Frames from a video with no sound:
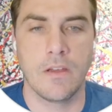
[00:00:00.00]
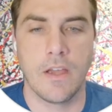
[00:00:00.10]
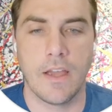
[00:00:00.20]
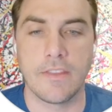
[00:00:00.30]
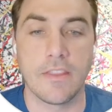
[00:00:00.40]

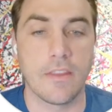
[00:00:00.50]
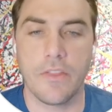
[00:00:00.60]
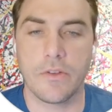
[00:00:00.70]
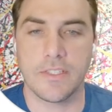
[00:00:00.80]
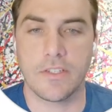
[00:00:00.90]
And then the
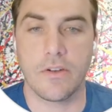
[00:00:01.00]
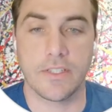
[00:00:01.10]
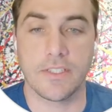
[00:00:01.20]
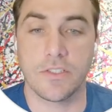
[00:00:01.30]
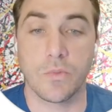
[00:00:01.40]
others that don't
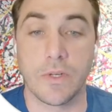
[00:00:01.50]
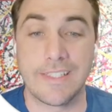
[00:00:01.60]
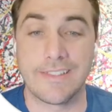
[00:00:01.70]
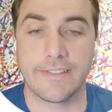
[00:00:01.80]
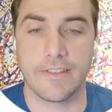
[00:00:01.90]
exist will
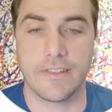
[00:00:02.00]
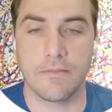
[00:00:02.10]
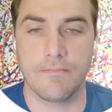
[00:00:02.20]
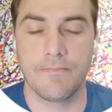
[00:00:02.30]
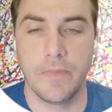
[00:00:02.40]
insert
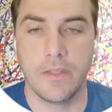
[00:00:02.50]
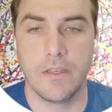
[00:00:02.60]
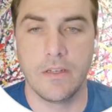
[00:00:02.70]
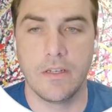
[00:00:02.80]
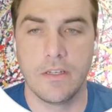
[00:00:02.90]
them.
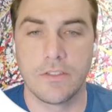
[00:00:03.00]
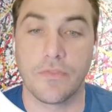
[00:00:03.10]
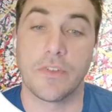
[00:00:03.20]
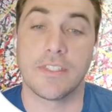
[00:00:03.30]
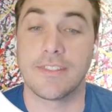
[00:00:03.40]
So
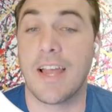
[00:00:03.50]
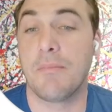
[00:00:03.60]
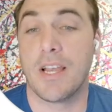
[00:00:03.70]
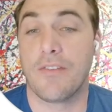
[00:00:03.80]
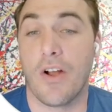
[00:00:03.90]
for instance, I
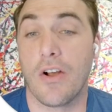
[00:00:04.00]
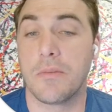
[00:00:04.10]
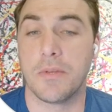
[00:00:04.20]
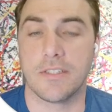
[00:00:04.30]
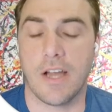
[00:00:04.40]
might have already
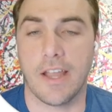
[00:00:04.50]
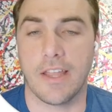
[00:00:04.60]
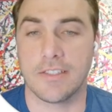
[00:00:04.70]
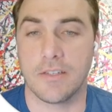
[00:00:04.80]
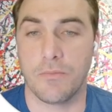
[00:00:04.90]
been talking
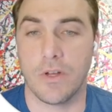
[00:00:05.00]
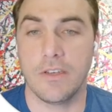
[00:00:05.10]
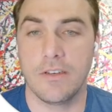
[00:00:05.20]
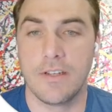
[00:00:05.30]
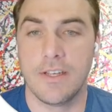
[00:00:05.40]
to someone,
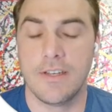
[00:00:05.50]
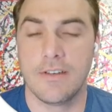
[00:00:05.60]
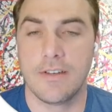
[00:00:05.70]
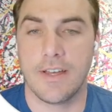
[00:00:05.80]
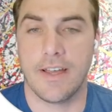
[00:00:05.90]

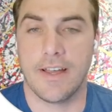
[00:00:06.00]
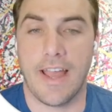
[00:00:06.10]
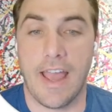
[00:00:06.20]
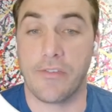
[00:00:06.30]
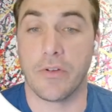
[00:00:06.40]

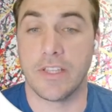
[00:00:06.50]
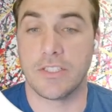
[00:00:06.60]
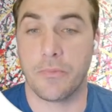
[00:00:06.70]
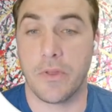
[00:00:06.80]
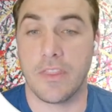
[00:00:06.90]
have a
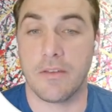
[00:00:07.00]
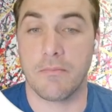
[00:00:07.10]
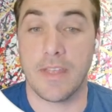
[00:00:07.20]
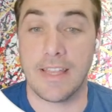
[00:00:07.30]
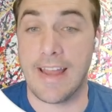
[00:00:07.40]
relationship with
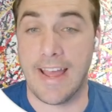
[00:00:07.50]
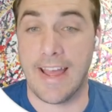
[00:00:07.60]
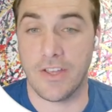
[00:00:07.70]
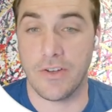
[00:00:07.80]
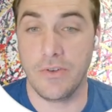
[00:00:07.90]
them in
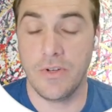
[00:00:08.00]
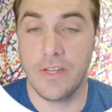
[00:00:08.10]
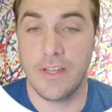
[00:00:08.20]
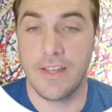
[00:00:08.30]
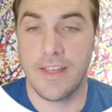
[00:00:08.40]
Attio,
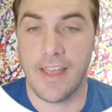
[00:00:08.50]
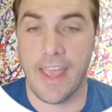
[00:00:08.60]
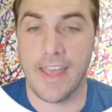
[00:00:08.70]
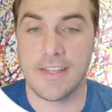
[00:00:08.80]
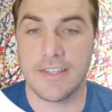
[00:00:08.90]

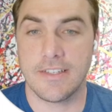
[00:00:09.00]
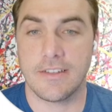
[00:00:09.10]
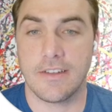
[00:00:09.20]
and